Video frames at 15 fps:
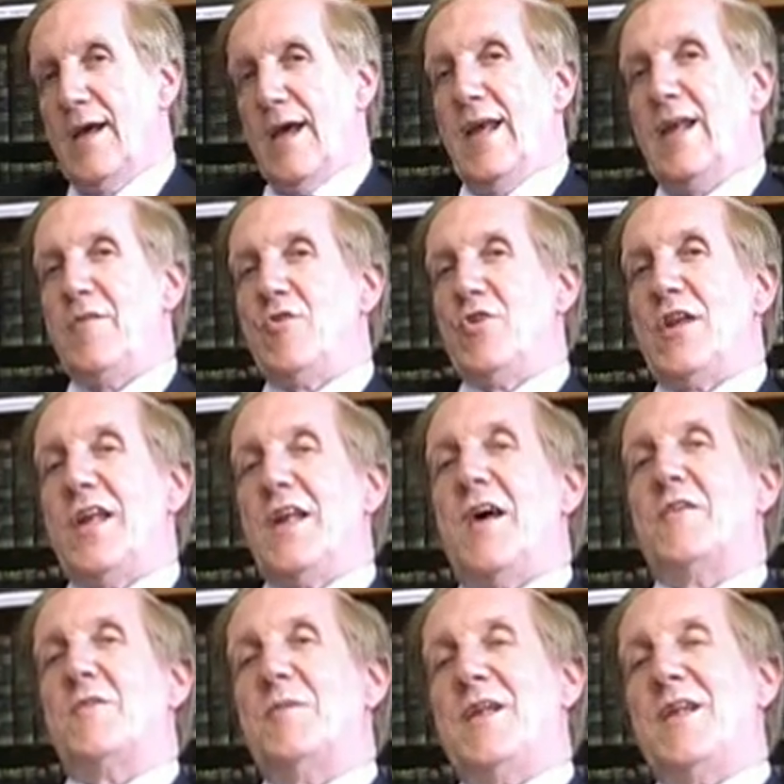and if you then
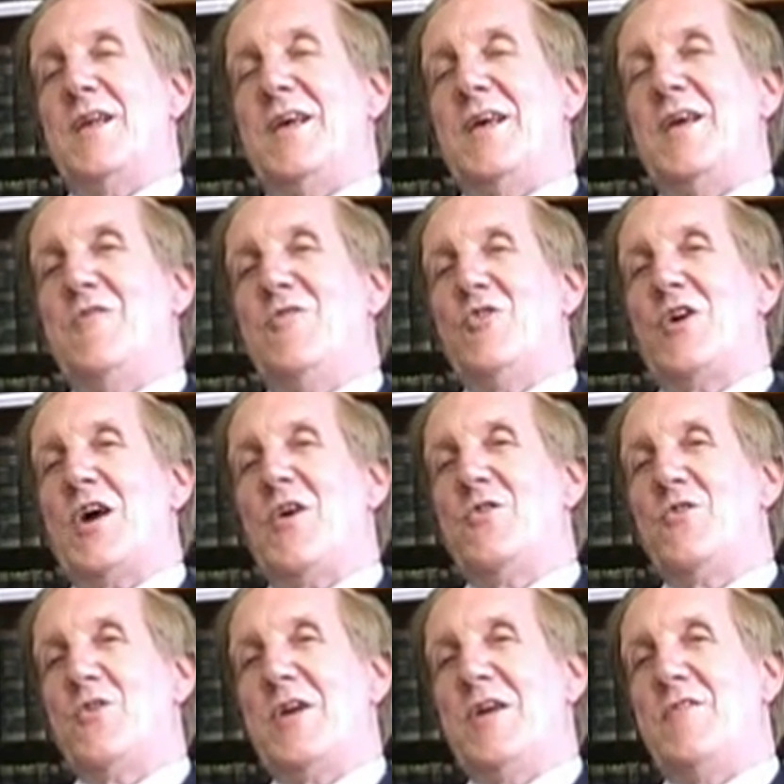ask, well, if you
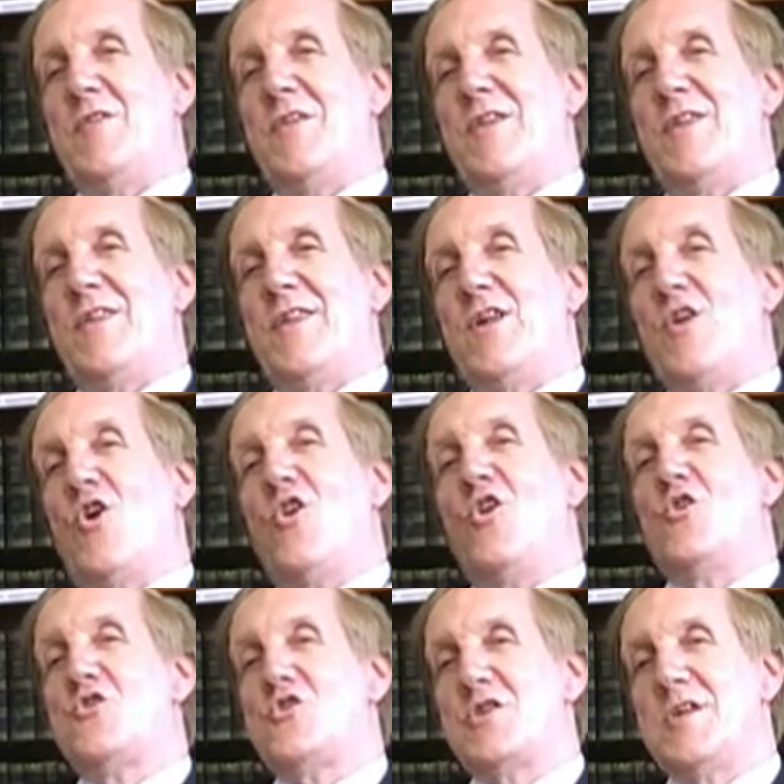count even
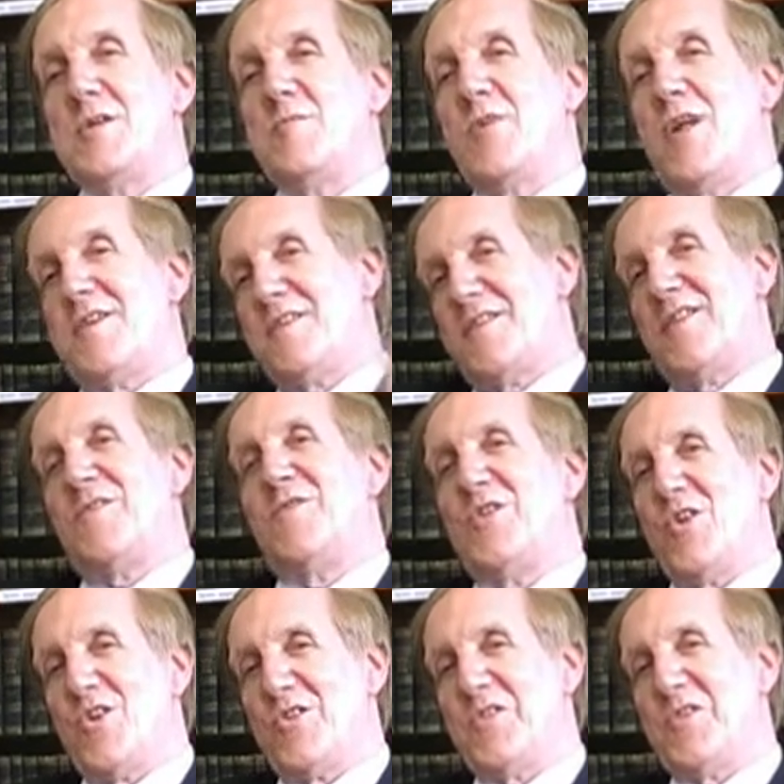theology plus
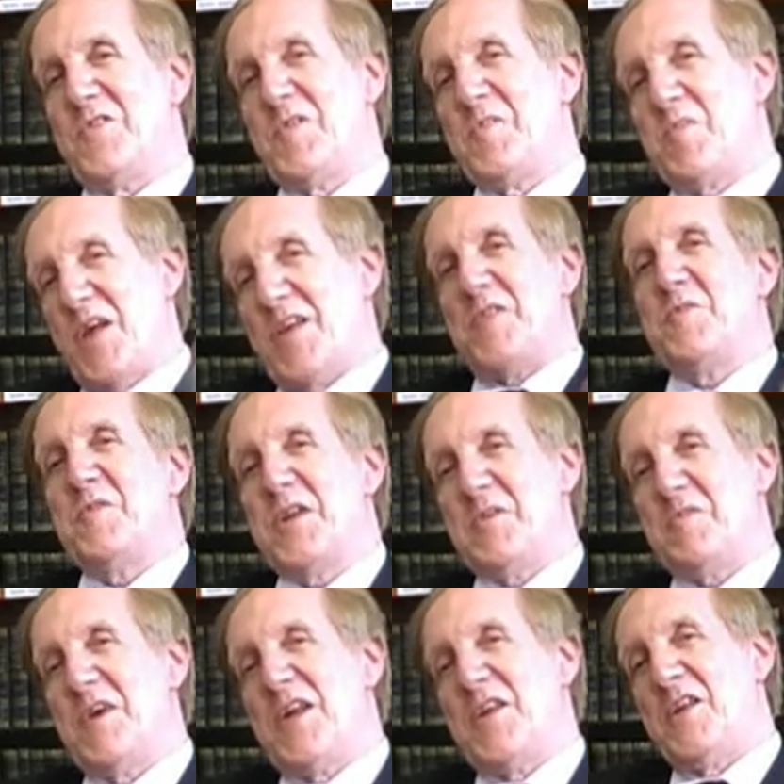philosophy plus
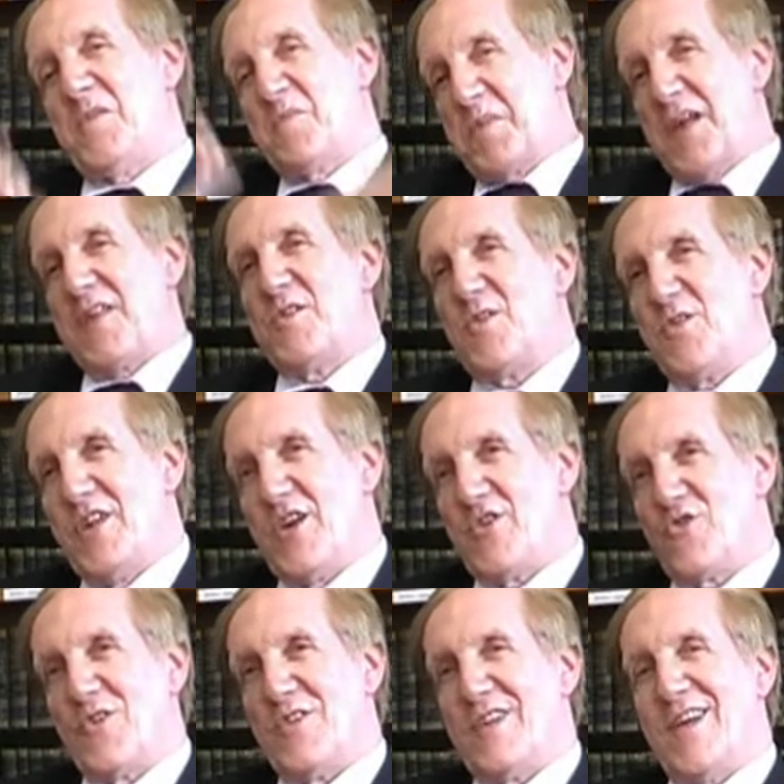mathematics plus all
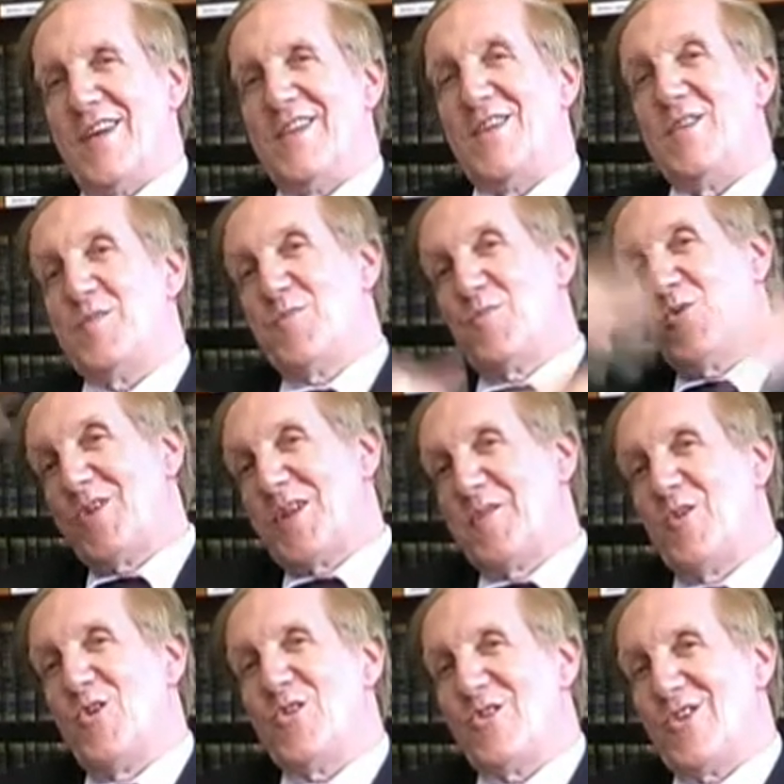natural sciences, put
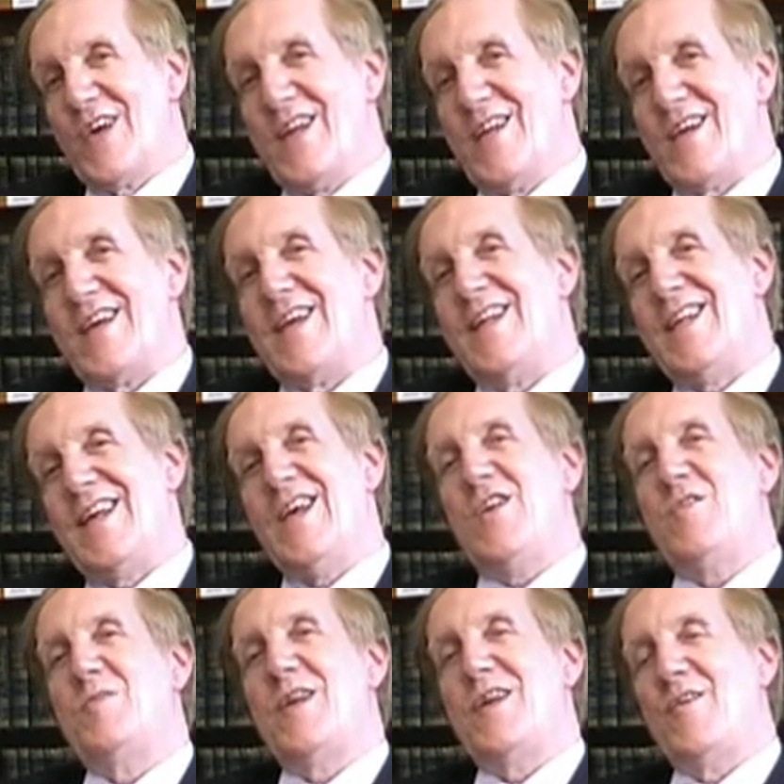them all together, can they
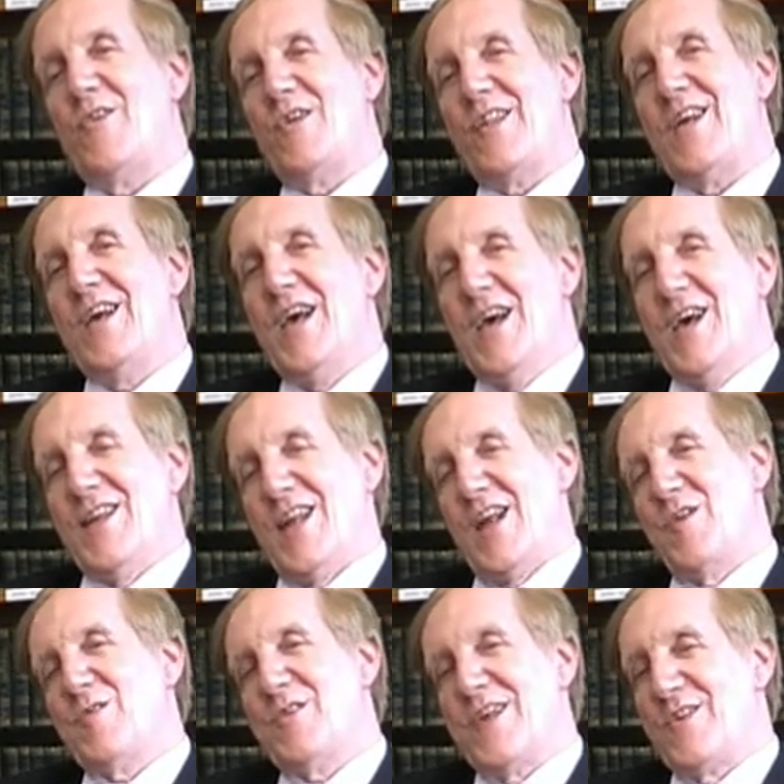explain everything?
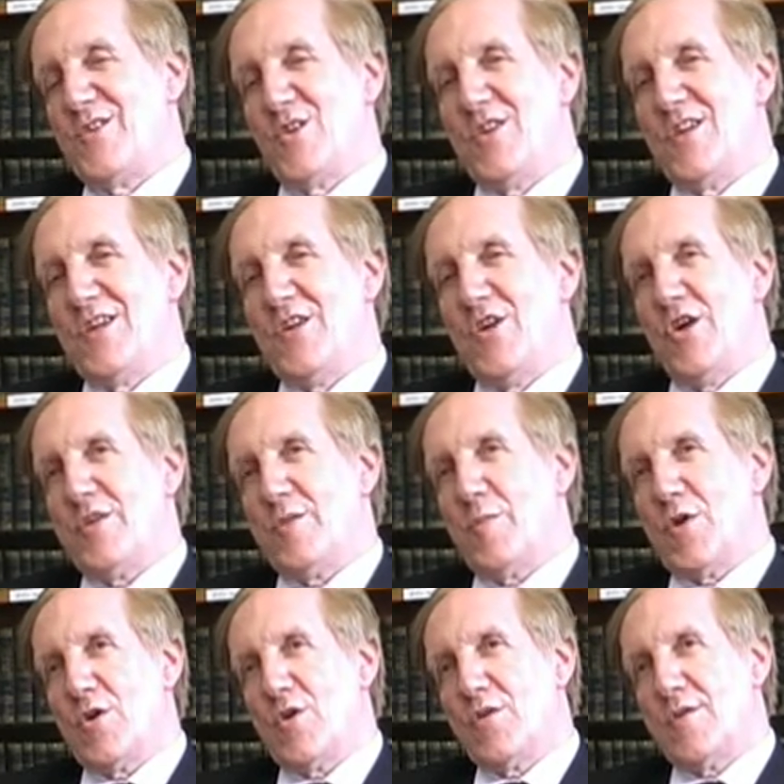Then I would say certainly not,
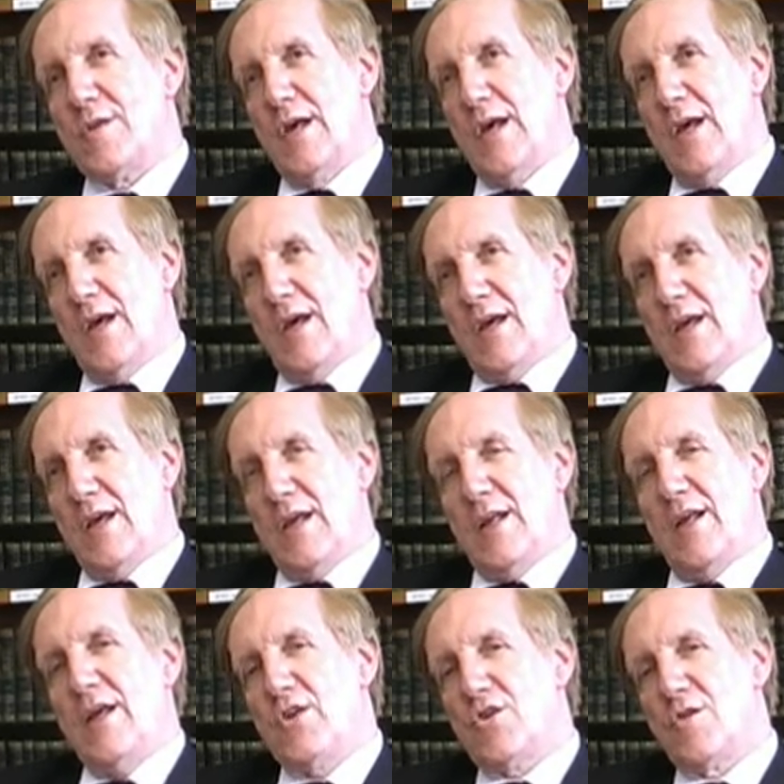because in
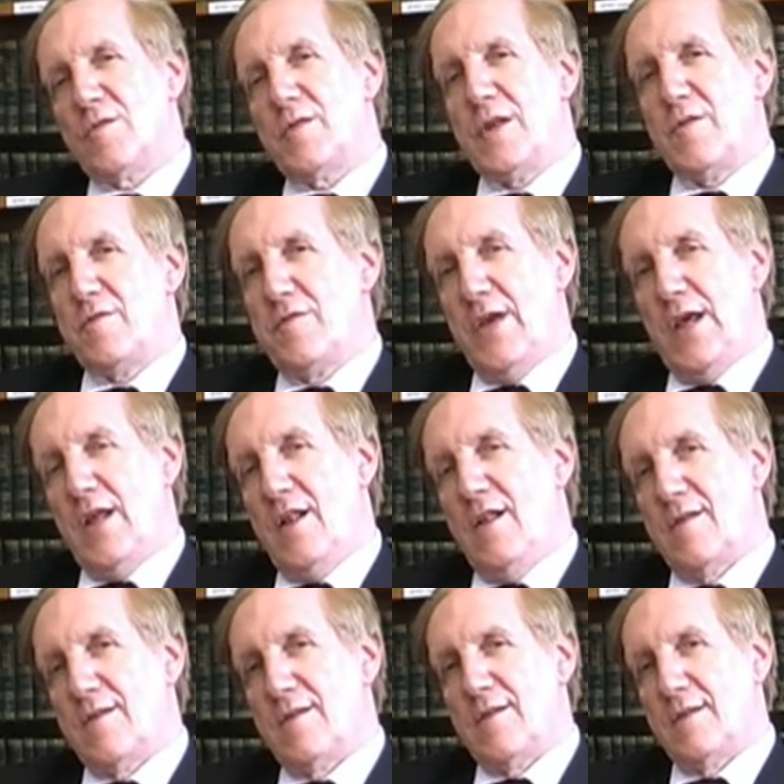each of these
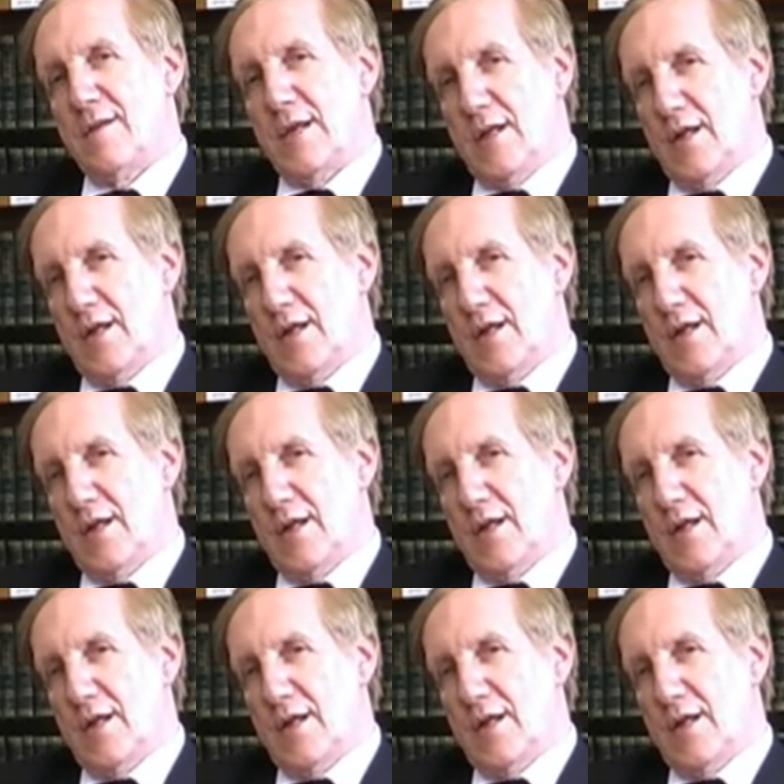fields,